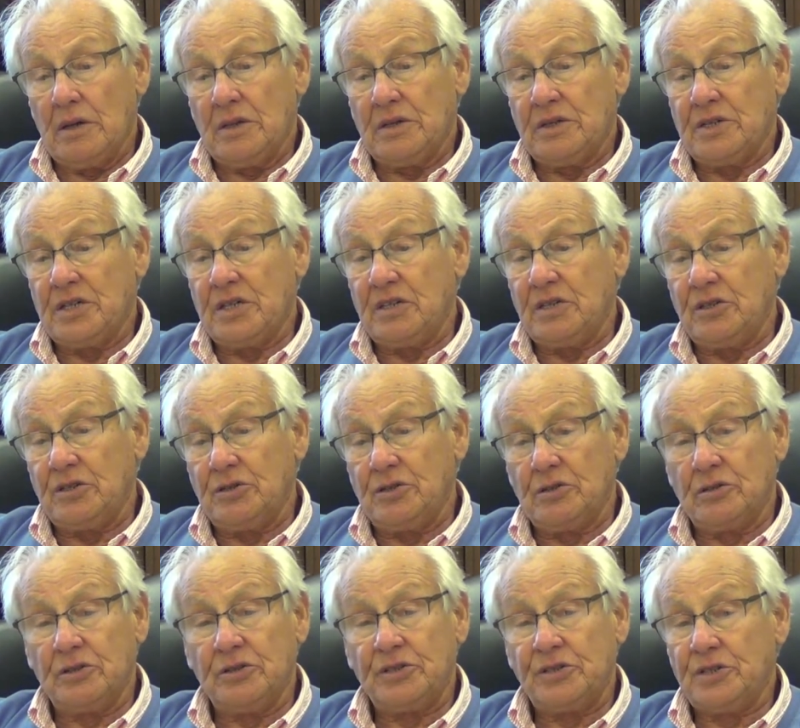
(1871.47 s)

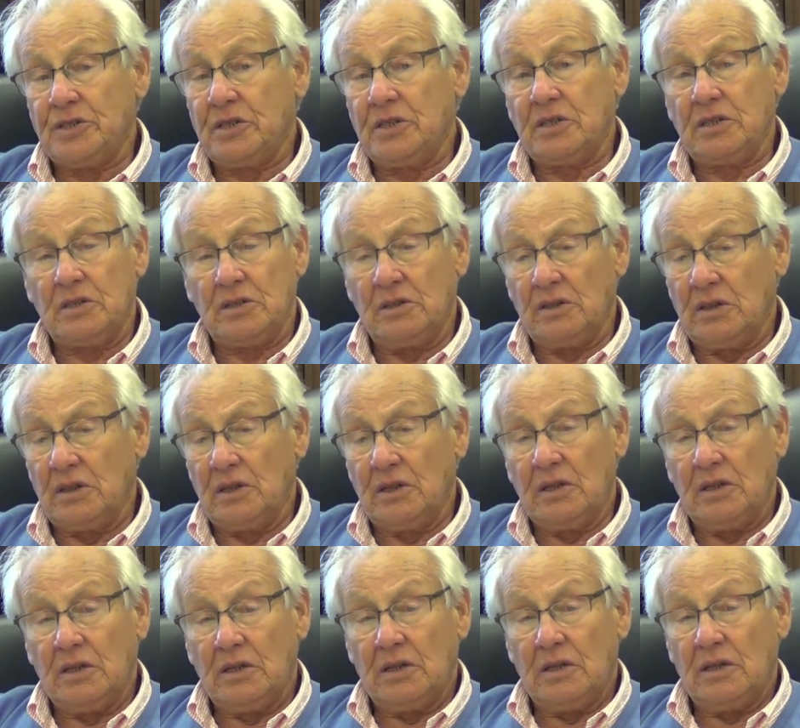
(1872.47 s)
Szent-Györgyi
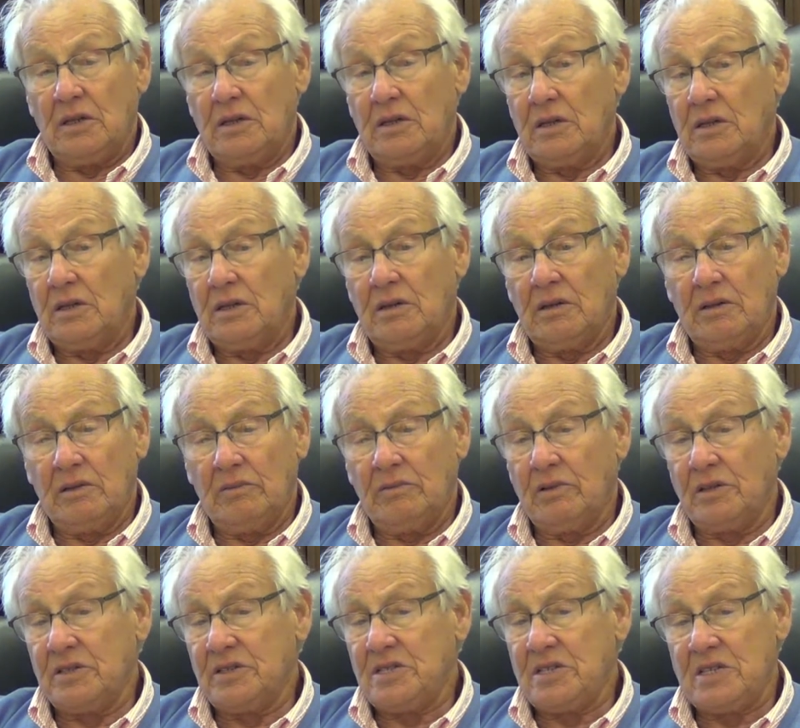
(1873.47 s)

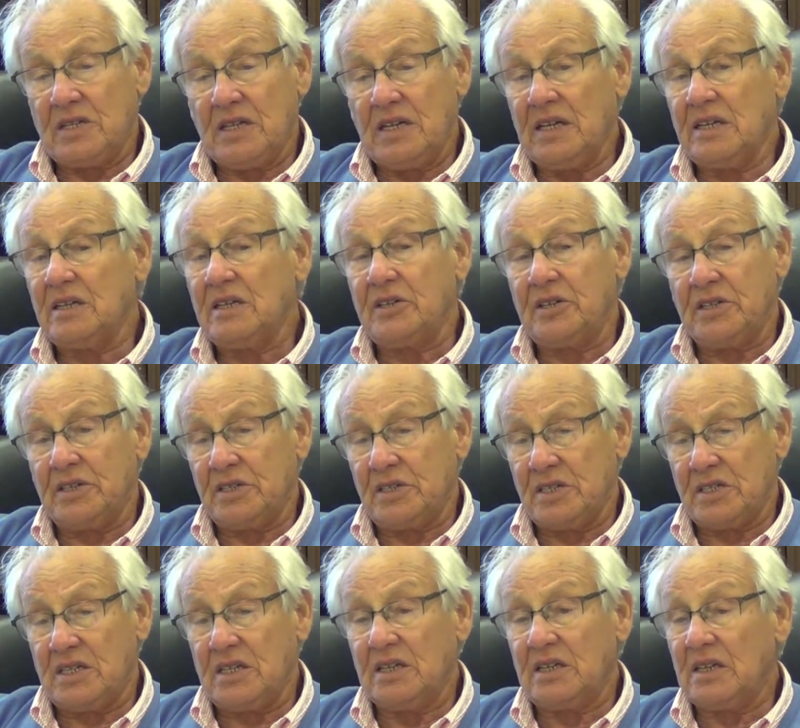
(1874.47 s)
was
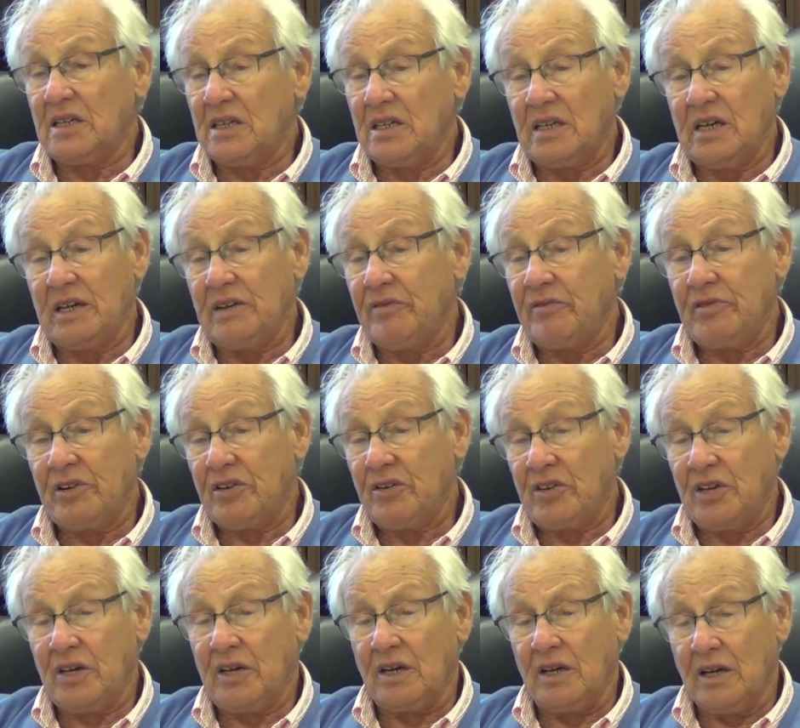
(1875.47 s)
interested in
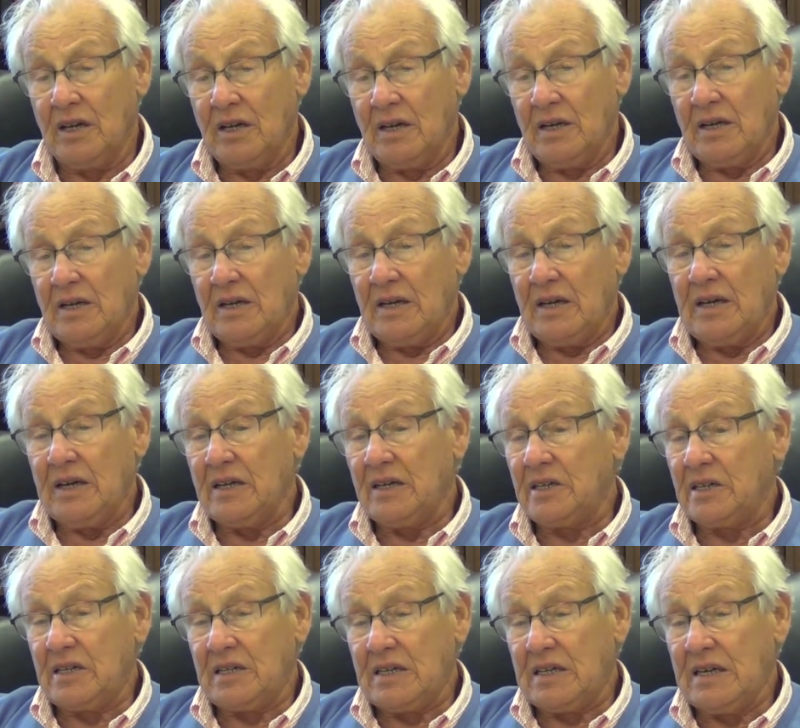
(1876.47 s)
everything. He
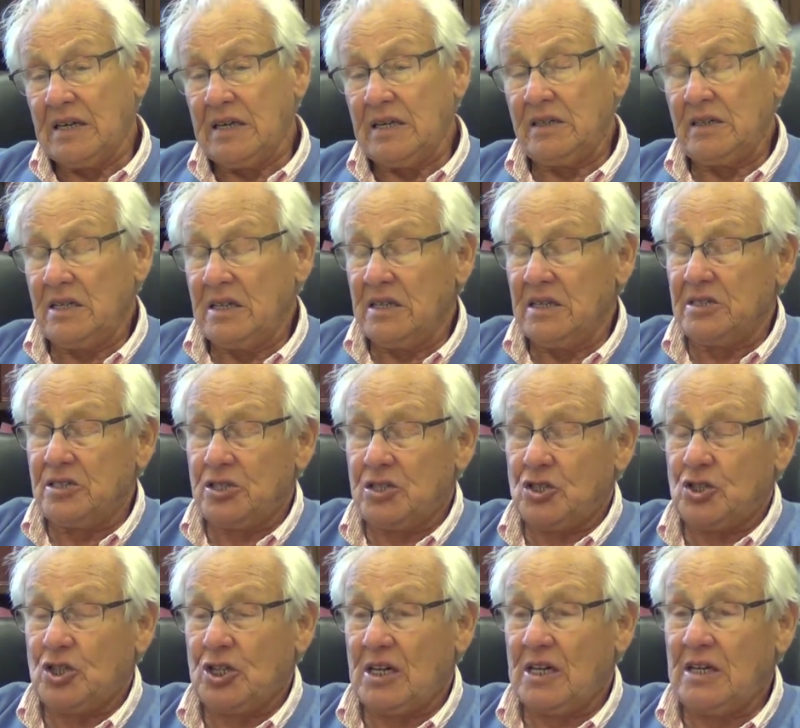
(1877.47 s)
retained his
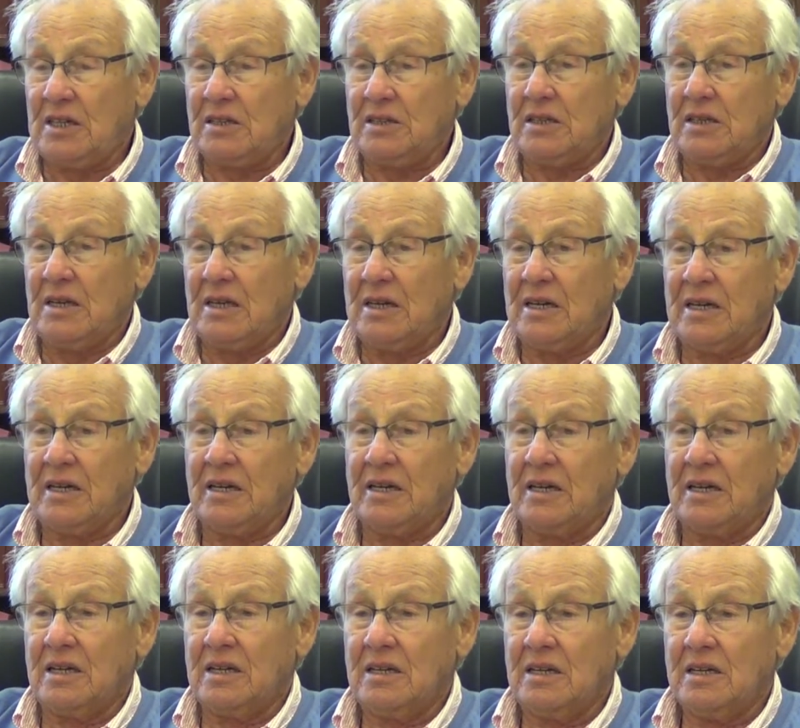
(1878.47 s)

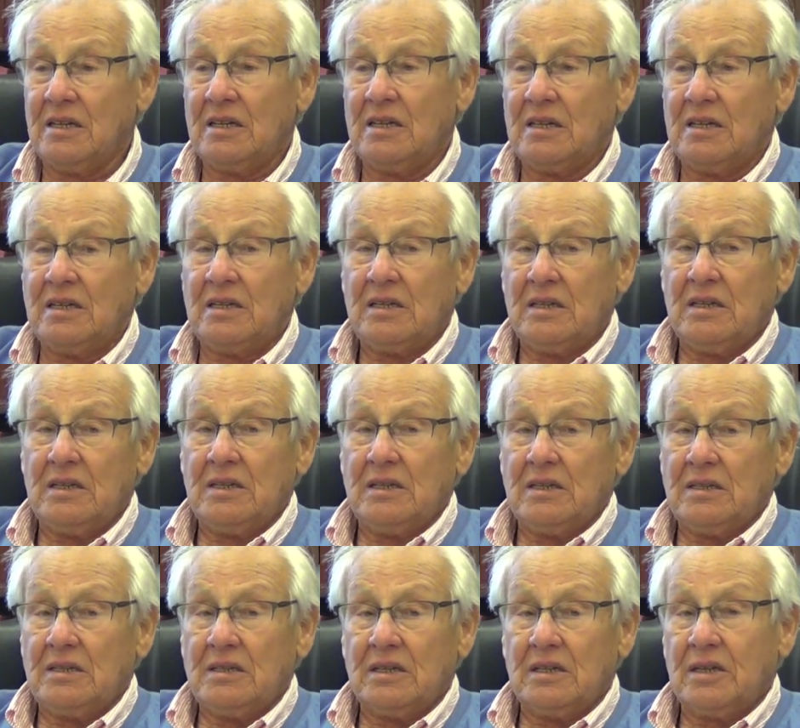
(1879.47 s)
childlike
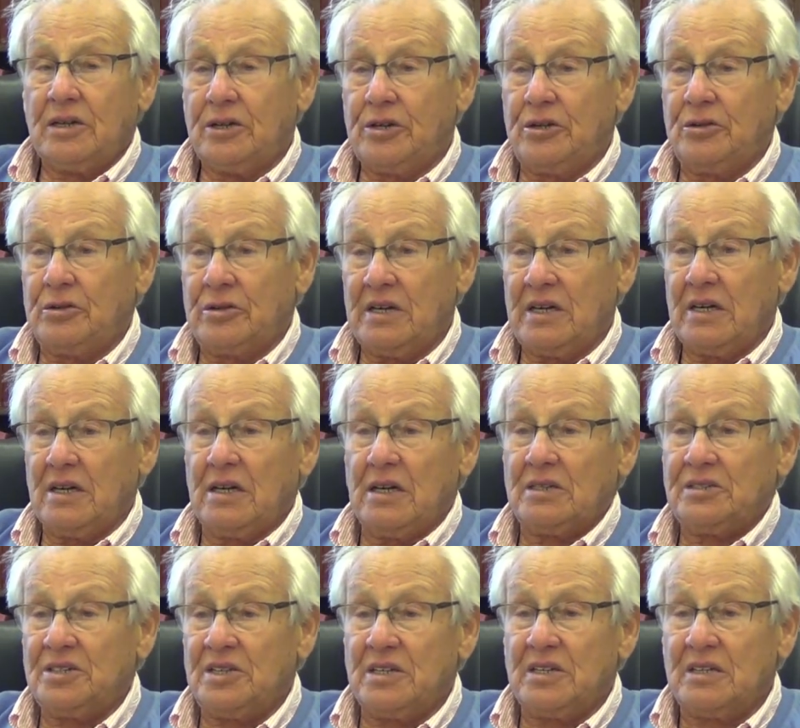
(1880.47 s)

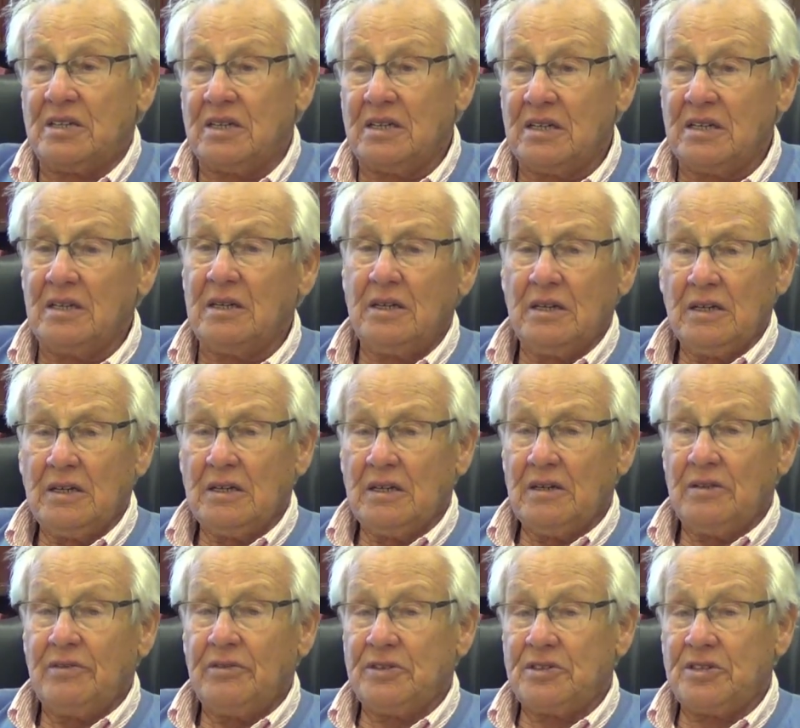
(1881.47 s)
curiosity,
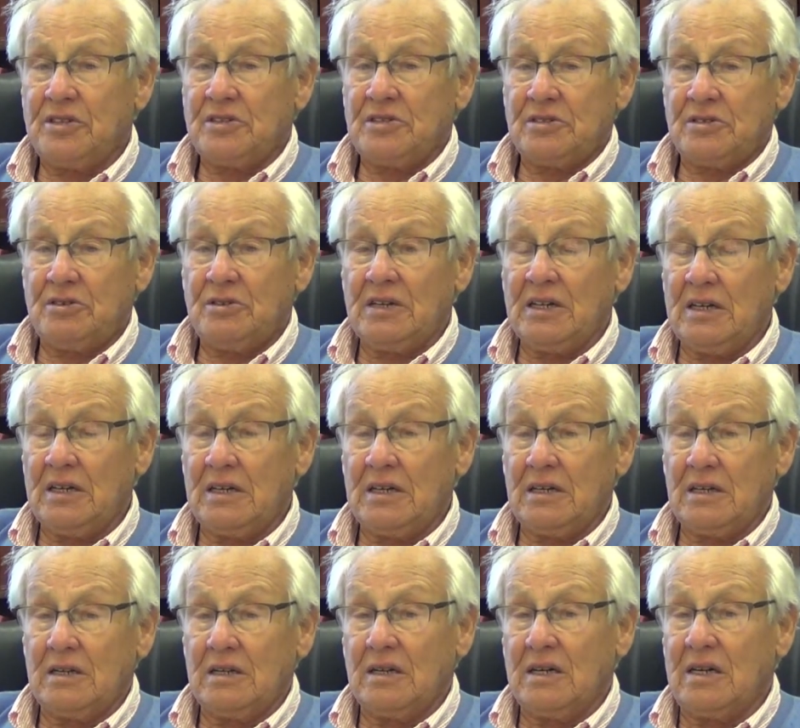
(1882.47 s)
which is
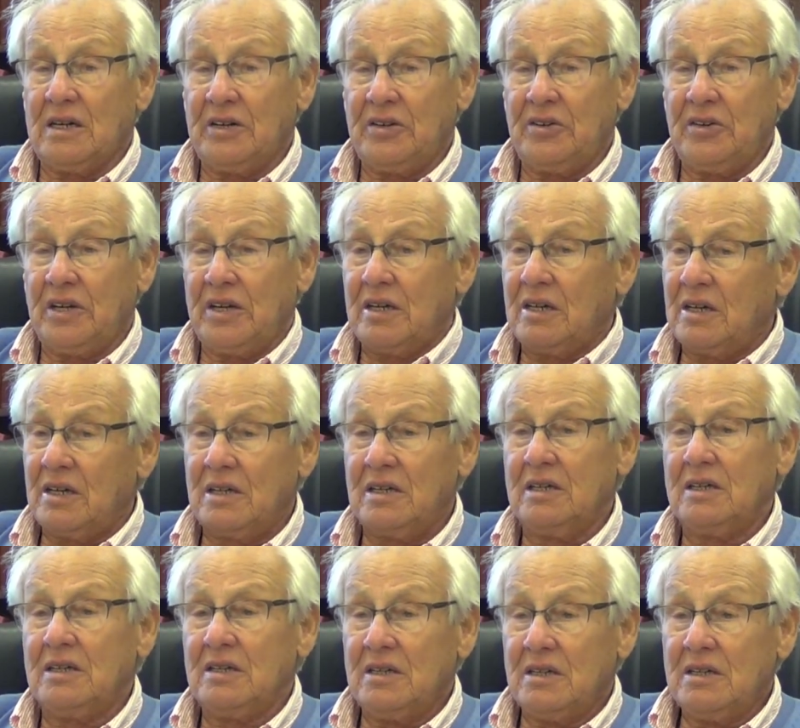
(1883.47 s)
really, I think,
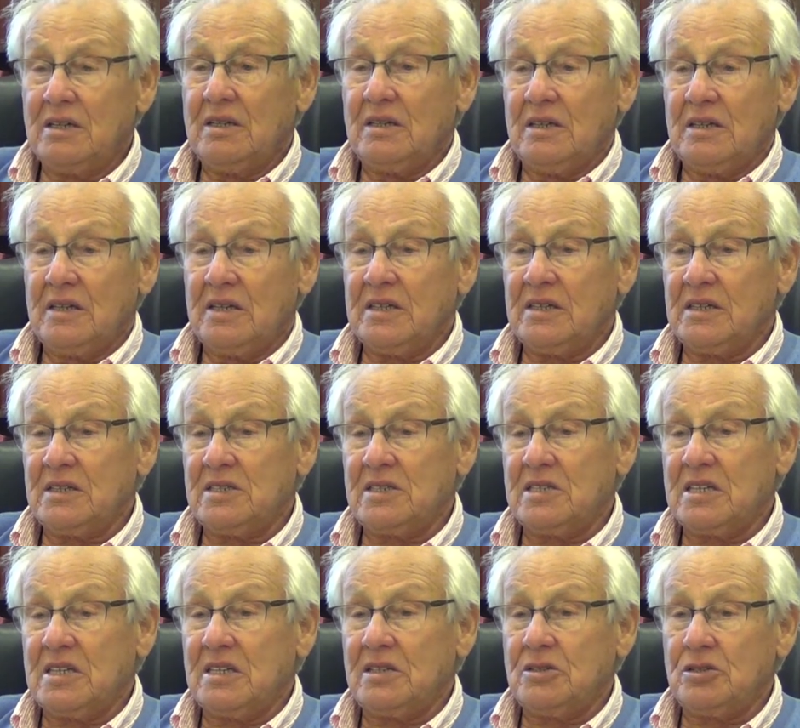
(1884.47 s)
an
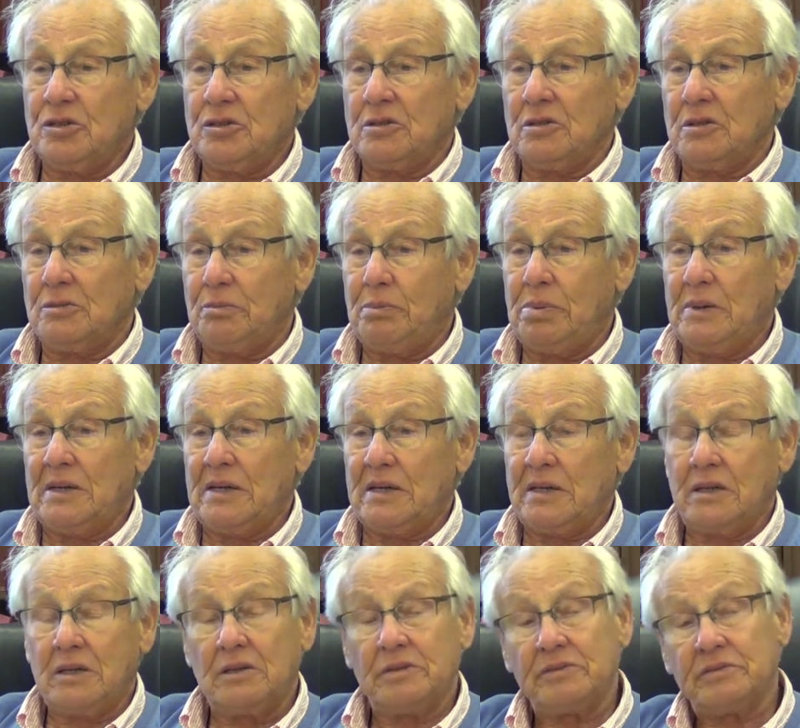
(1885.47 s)
essential
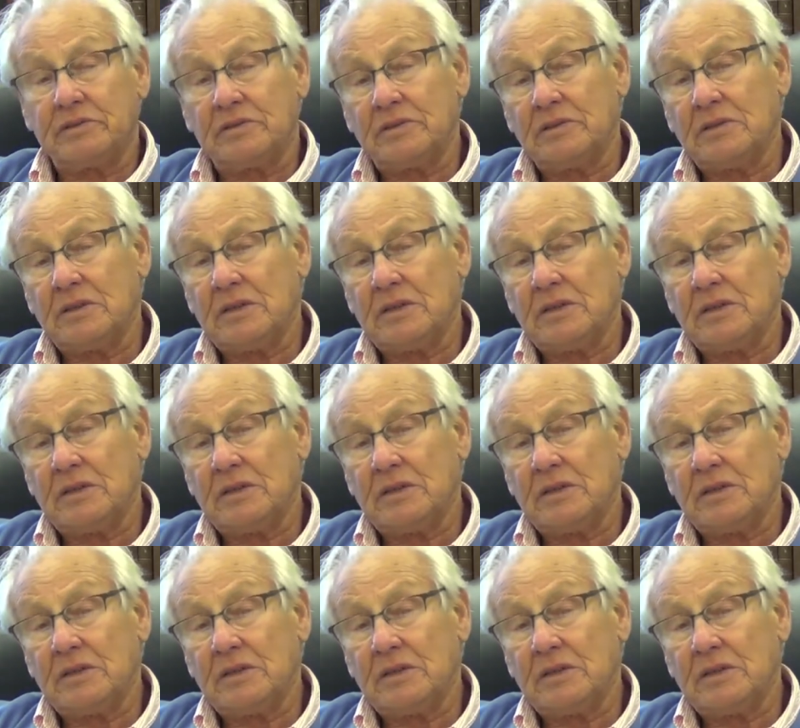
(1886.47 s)
part of,